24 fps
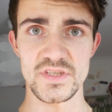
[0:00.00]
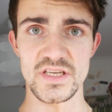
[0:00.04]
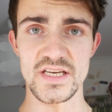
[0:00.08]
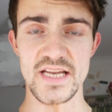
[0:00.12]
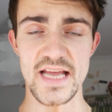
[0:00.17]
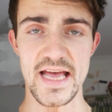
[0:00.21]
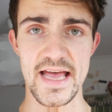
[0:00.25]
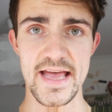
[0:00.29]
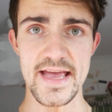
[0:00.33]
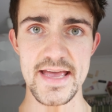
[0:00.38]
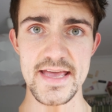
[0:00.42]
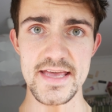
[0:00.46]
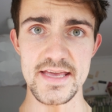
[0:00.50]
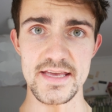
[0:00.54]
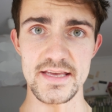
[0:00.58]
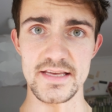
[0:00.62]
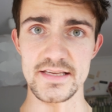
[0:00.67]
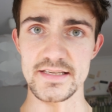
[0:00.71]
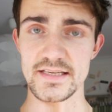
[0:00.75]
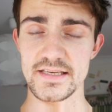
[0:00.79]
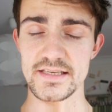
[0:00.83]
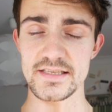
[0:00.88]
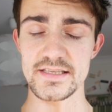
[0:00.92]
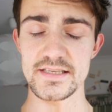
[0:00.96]
Today
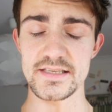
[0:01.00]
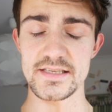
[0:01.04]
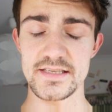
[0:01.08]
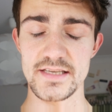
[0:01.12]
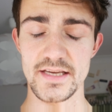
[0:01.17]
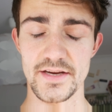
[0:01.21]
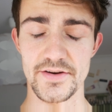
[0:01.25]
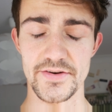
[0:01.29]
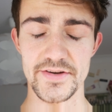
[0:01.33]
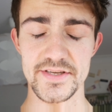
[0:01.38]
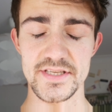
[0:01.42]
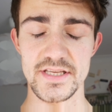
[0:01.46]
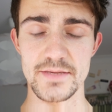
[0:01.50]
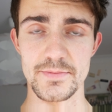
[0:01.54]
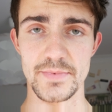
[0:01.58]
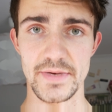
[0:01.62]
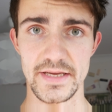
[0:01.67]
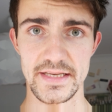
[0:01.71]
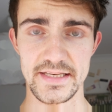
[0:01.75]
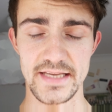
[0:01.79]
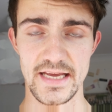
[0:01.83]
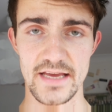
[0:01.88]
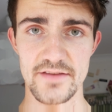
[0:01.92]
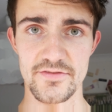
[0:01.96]
is a seriously
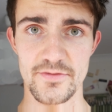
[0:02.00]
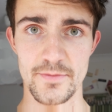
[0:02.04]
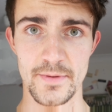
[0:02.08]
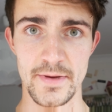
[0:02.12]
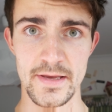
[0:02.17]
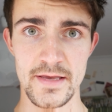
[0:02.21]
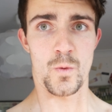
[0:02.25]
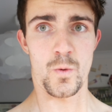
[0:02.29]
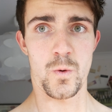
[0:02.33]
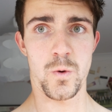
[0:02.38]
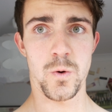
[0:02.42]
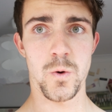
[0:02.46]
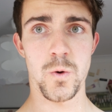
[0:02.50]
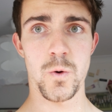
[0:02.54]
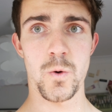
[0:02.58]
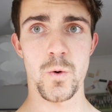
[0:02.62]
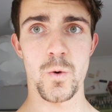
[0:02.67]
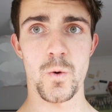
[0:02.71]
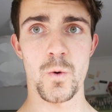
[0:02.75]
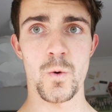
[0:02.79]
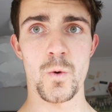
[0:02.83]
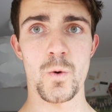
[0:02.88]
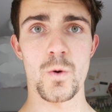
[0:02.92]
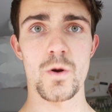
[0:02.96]
big day for me.
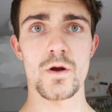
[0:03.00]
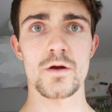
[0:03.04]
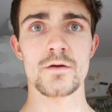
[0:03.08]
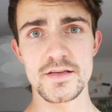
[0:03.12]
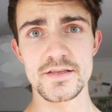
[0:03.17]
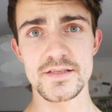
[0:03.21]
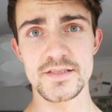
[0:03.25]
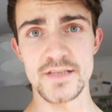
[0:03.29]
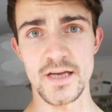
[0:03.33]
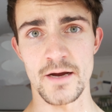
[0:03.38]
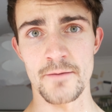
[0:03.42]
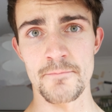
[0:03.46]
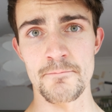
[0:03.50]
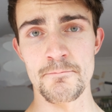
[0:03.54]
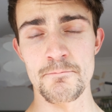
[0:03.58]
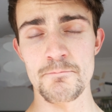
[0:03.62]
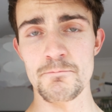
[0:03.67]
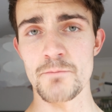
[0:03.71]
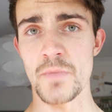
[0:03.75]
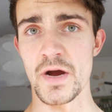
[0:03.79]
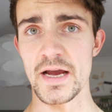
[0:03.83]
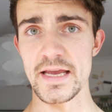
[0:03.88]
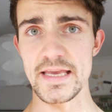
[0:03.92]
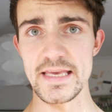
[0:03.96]

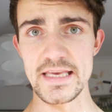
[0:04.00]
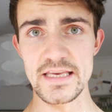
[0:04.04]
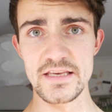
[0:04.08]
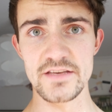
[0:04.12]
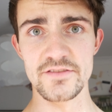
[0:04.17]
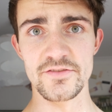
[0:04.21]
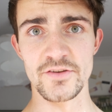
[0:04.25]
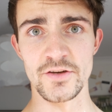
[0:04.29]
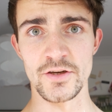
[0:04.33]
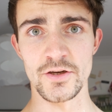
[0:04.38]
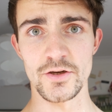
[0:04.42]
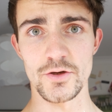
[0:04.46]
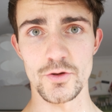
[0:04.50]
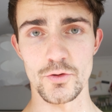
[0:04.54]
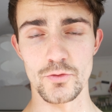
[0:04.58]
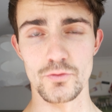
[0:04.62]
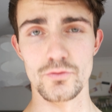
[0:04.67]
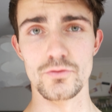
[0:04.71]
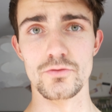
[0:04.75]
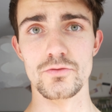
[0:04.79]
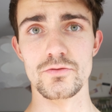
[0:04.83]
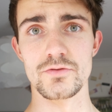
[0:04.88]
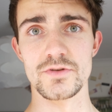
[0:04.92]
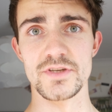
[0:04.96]
Some might even
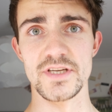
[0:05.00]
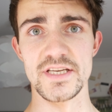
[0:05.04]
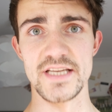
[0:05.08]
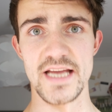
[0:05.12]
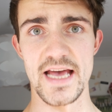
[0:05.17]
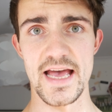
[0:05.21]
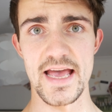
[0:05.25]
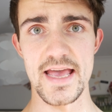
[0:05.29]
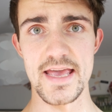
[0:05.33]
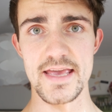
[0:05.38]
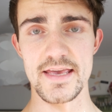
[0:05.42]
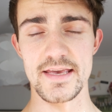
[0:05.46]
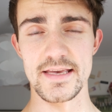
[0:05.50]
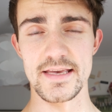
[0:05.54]
call today